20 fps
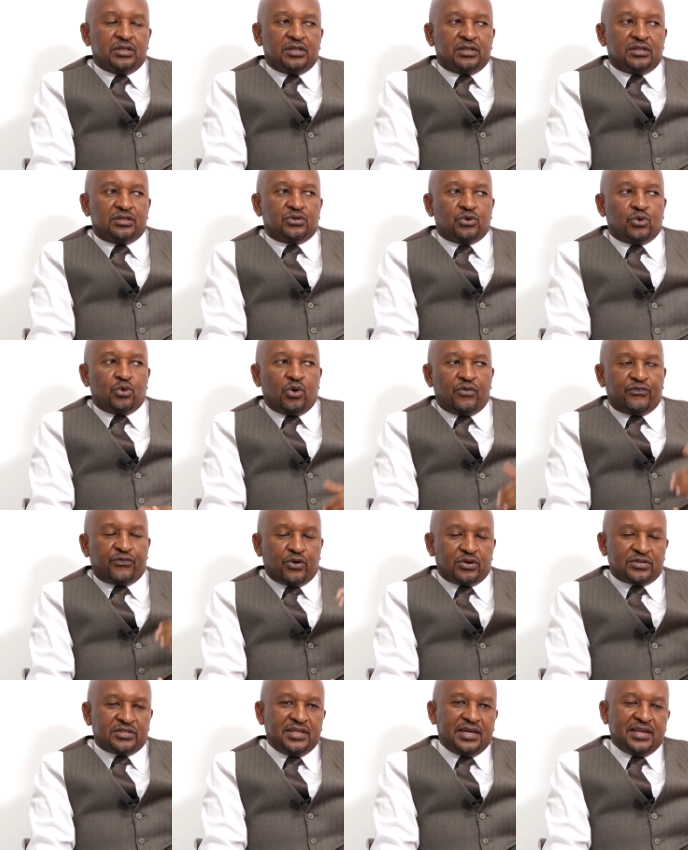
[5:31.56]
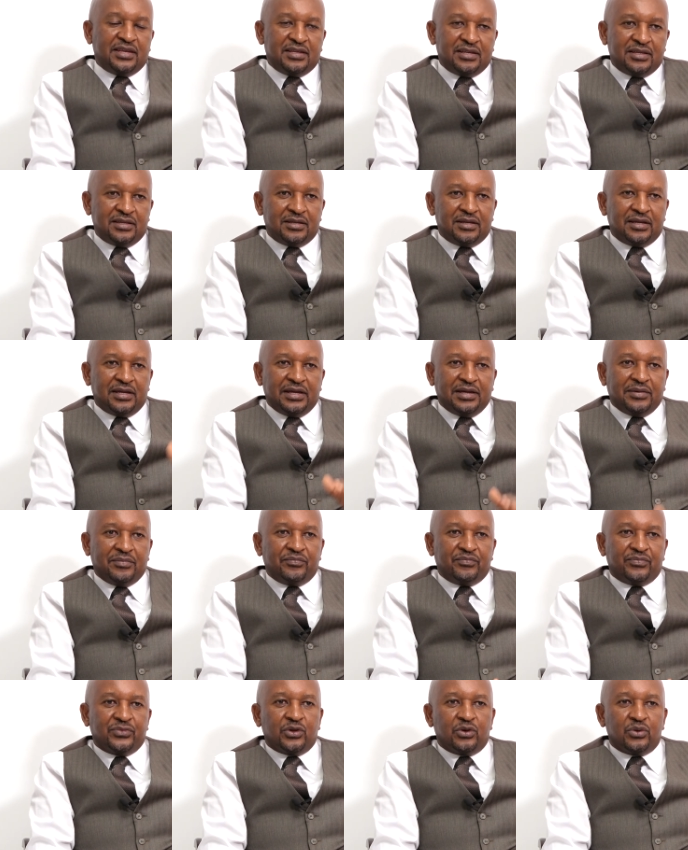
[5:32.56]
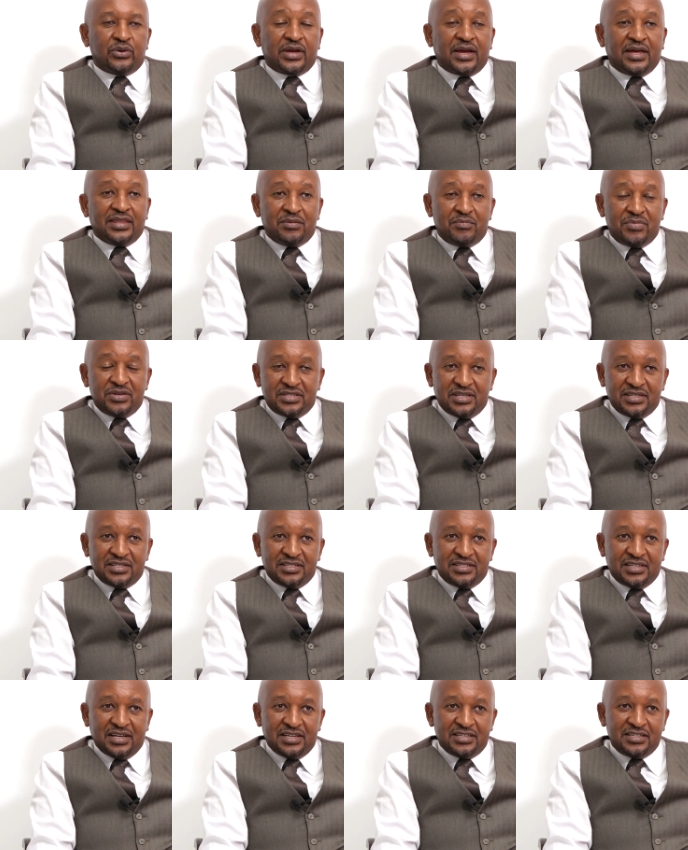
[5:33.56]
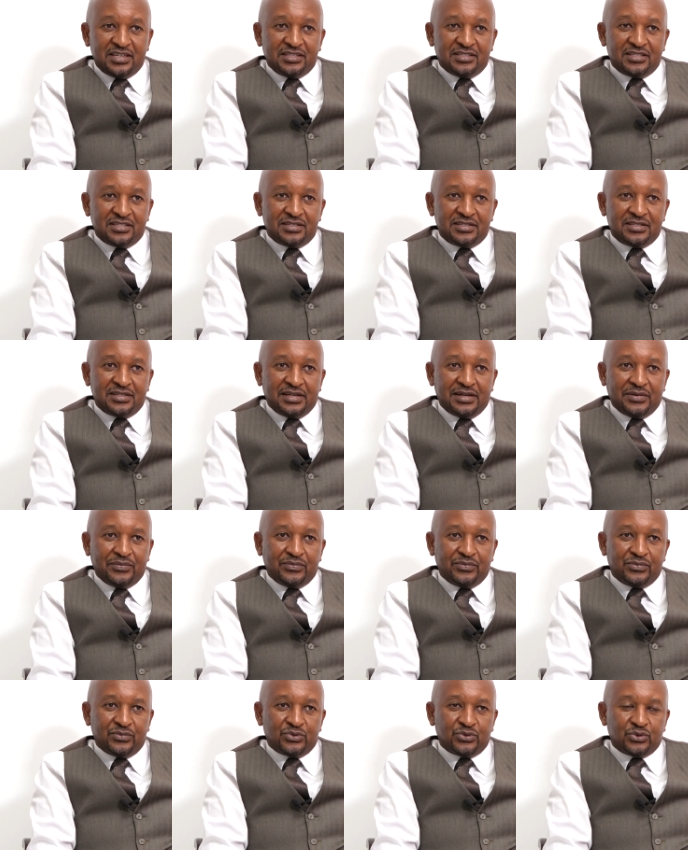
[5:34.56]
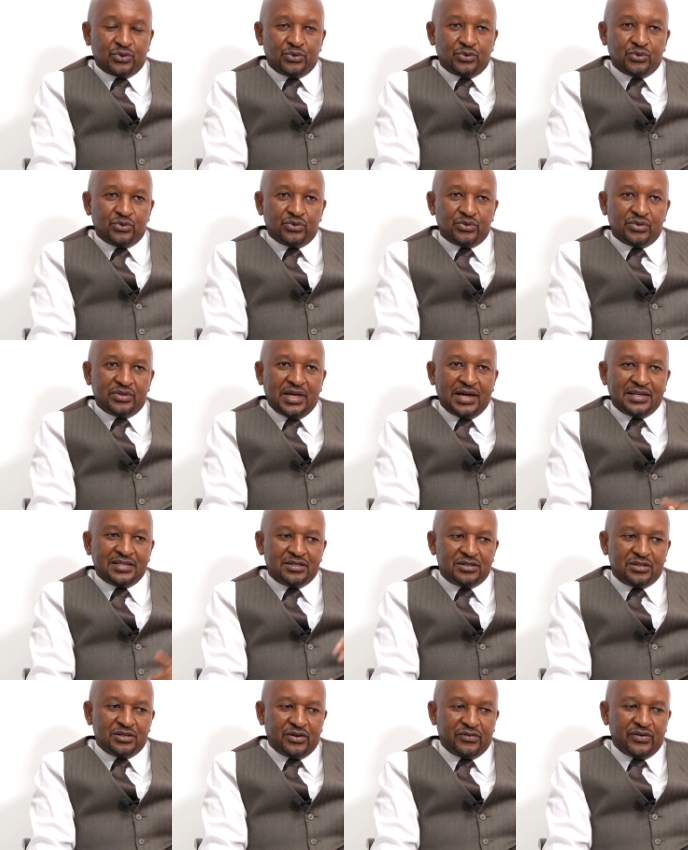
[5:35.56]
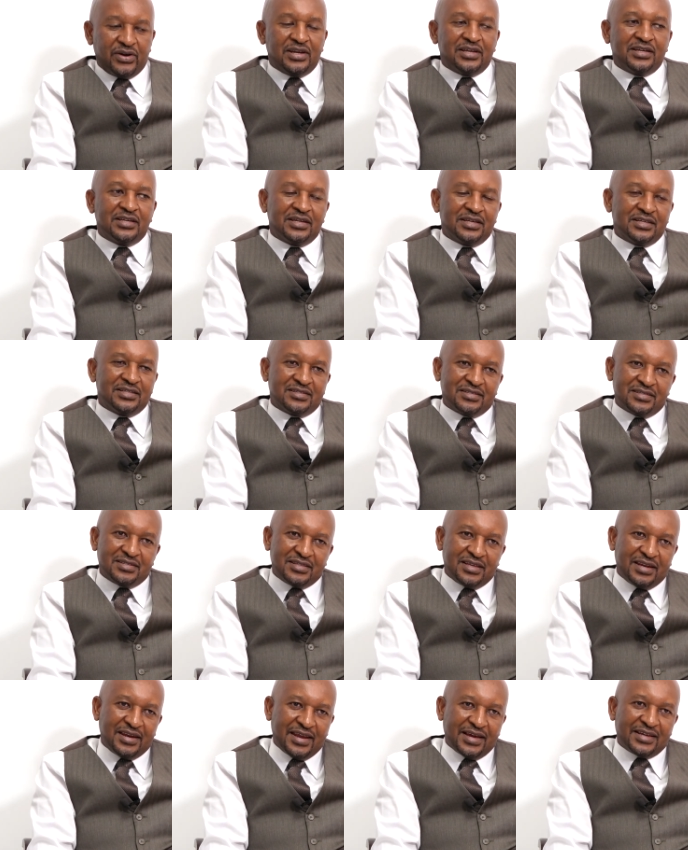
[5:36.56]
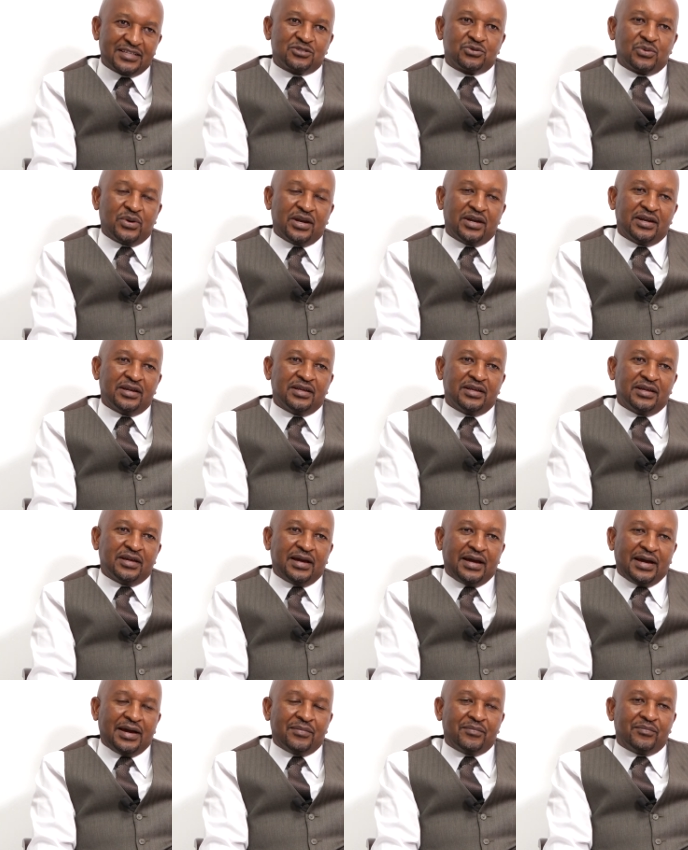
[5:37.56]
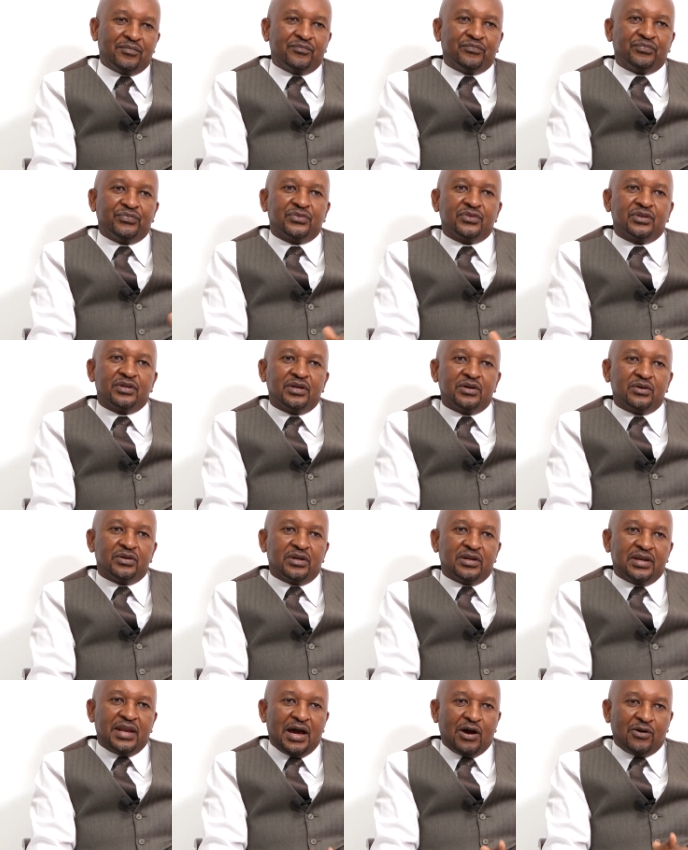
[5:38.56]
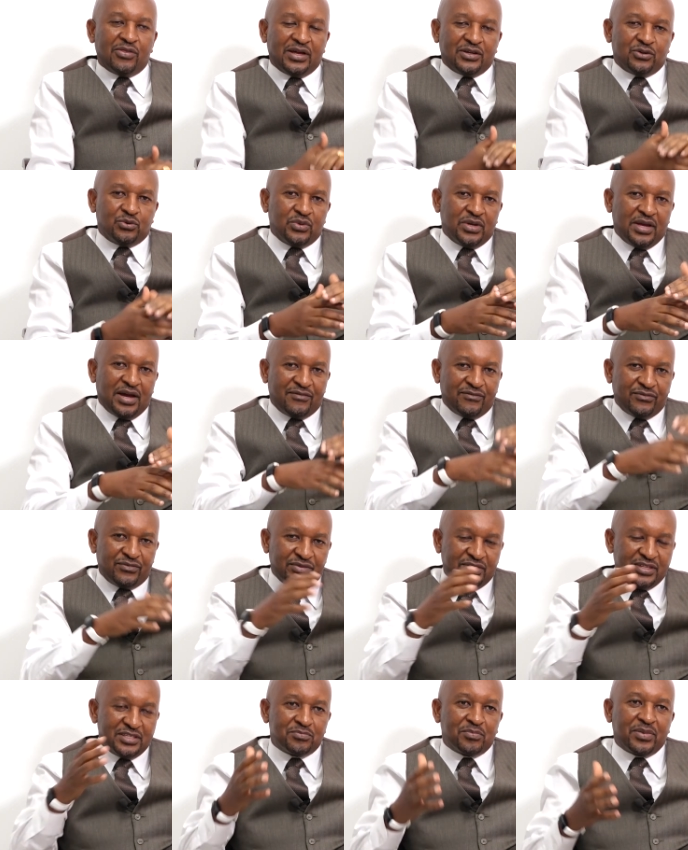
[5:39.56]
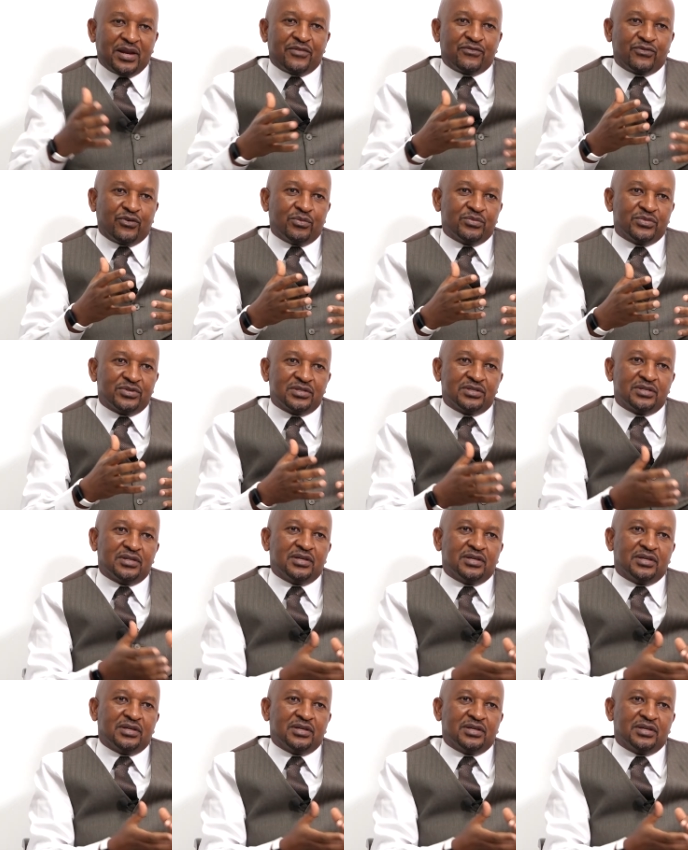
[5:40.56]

So of course then looking at the business intelligence. So that really is the next one. Now that we have these platforms